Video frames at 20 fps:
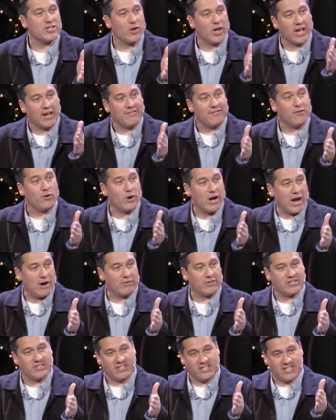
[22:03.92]
so I got four
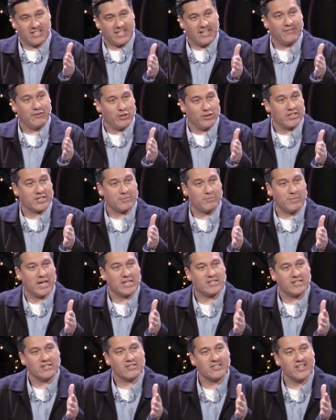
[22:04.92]
hours to, to give you this
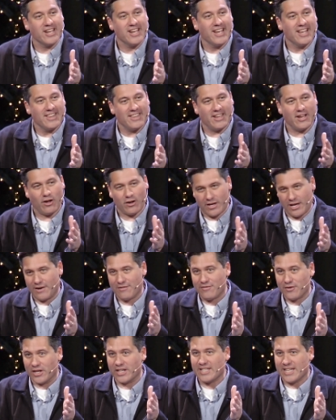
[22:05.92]
message. They all kind
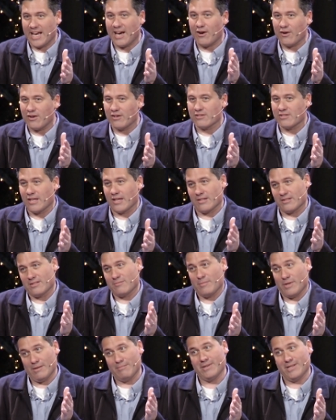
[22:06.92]
of freaked out. I was like, this
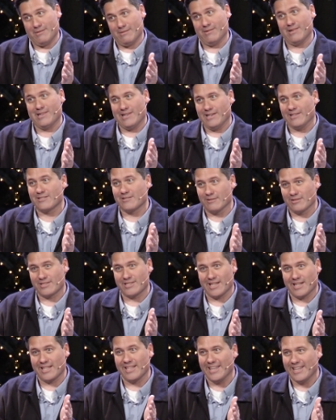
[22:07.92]
might be a while, so
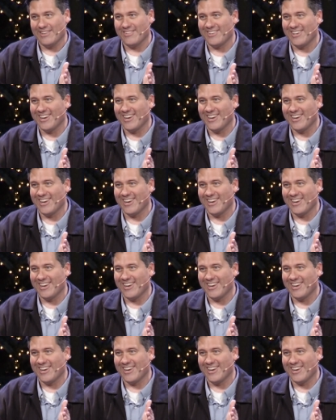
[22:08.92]
settle in,